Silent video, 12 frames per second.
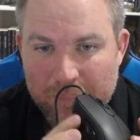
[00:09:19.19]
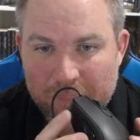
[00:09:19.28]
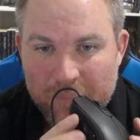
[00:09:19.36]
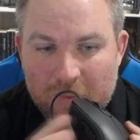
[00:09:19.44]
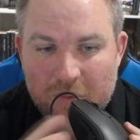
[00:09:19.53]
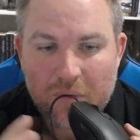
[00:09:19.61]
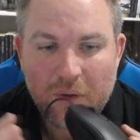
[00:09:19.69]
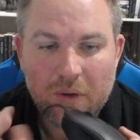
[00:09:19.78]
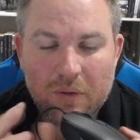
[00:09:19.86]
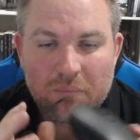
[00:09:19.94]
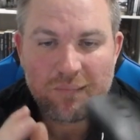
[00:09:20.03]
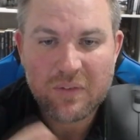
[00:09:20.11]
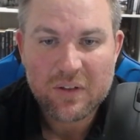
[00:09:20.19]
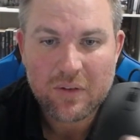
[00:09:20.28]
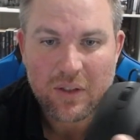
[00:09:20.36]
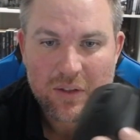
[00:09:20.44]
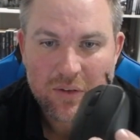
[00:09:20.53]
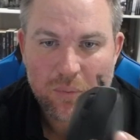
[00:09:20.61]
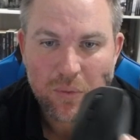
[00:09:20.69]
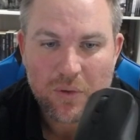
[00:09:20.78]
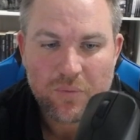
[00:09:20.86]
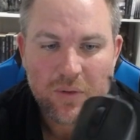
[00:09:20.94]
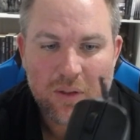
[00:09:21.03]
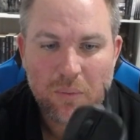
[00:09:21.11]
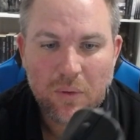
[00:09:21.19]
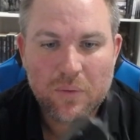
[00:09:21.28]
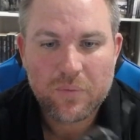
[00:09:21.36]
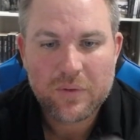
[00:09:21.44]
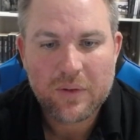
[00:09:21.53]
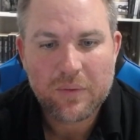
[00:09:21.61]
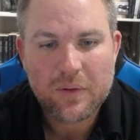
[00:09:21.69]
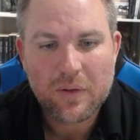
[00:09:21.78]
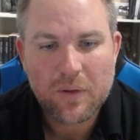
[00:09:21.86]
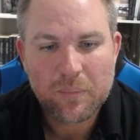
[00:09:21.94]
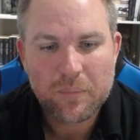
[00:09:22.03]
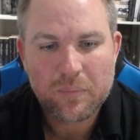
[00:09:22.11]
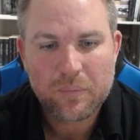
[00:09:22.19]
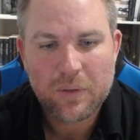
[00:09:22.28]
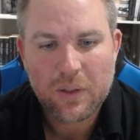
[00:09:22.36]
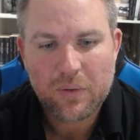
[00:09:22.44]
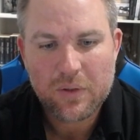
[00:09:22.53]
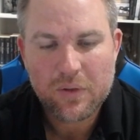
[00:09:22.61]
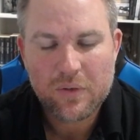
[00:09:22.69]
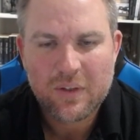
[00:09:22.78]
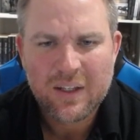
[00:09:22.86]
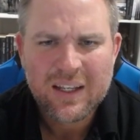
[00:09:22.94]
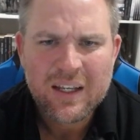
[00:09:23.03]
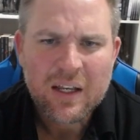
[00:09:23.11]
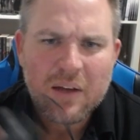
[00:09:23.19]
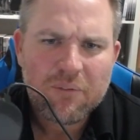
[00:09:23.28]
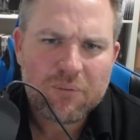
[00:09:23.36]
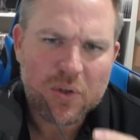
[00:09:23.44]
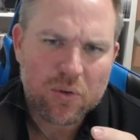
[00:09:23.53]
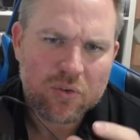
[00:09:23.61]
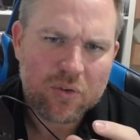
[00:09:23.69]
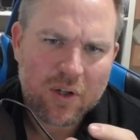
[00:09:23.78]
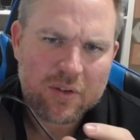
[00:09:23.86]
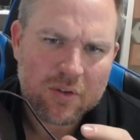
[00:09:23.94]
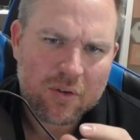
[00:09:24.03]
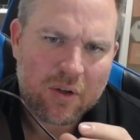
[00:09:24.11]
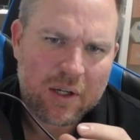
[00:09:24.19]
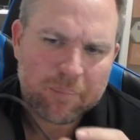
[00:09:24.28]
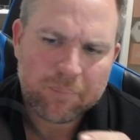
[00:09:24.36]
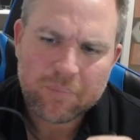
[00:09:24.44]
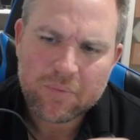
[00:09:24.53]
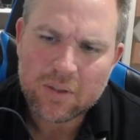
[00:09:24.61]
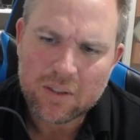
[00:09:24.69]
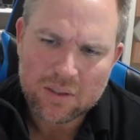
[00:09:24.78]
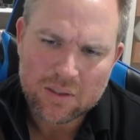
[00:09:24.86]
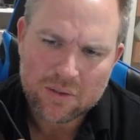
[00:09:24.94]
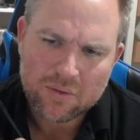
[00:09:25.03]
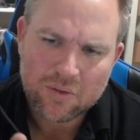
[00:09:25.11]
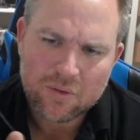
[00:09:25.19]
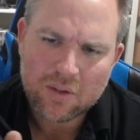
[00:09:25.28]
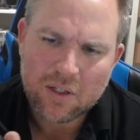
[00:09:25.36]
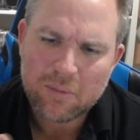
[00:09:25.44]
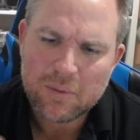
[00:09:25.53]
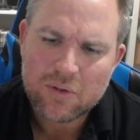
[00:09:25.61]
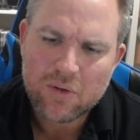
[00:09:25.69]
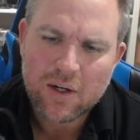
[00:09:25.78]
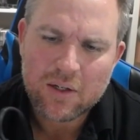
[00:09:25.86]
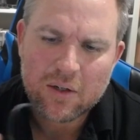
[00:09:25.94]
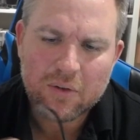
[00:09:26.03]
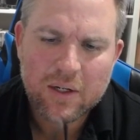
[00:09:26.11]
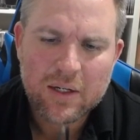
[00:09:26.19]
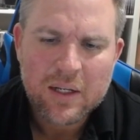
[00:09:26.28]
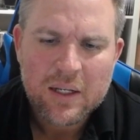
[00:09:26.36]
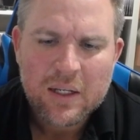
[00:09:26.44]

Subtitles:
so this will actually work fairly well for something that I'm going to use. Feels nice and light, so you're not going to be dragging it around.